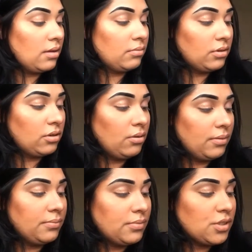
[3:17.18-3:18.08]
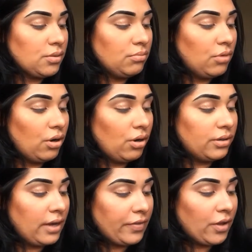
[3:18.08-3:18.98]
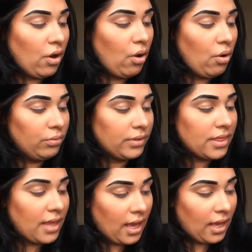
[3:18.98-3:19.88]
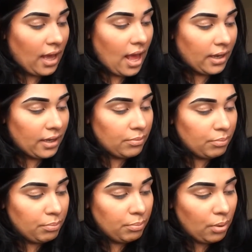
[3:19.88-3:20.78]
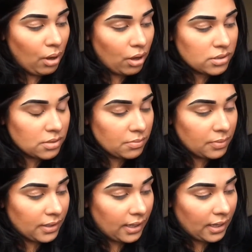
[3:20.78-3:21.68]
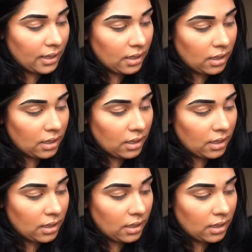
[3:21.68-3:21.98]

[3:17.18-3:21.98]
I'm going to go in with some more. Now the only thing I can possibly